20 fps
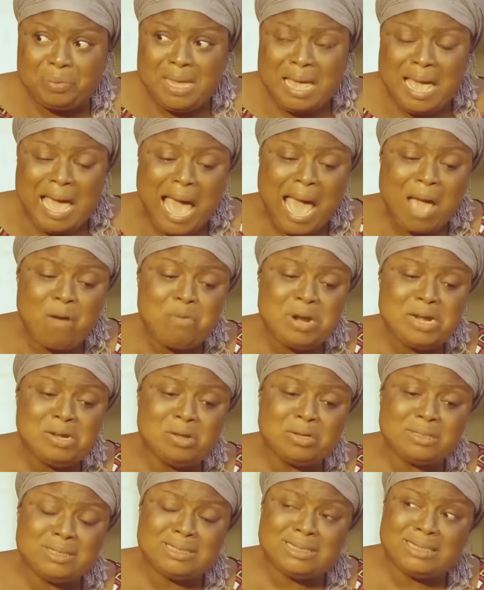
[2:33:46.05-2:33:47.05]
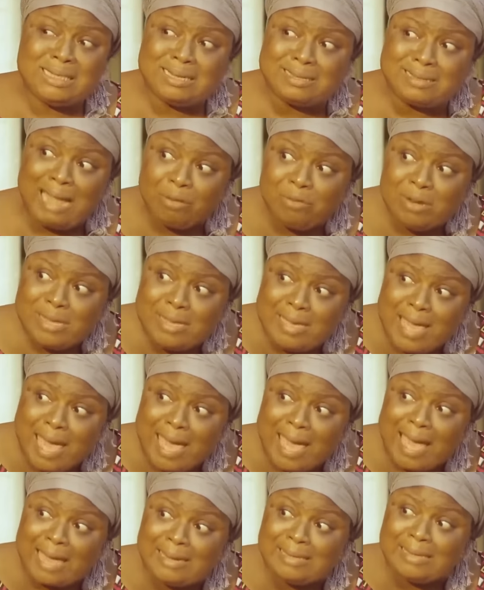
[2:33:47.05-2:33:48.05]
I will not sit down here
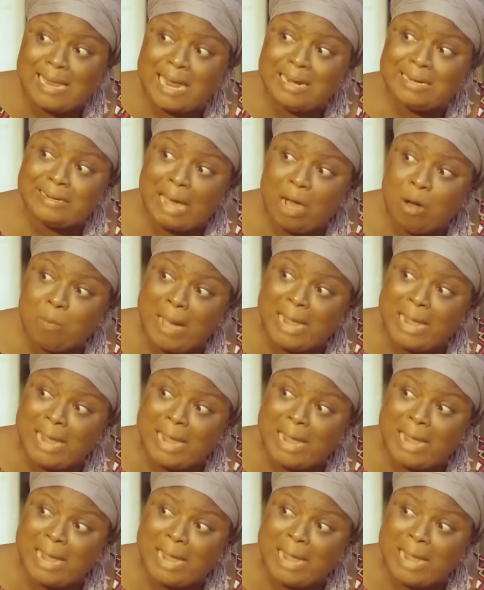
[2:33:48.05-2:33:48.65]
and allow my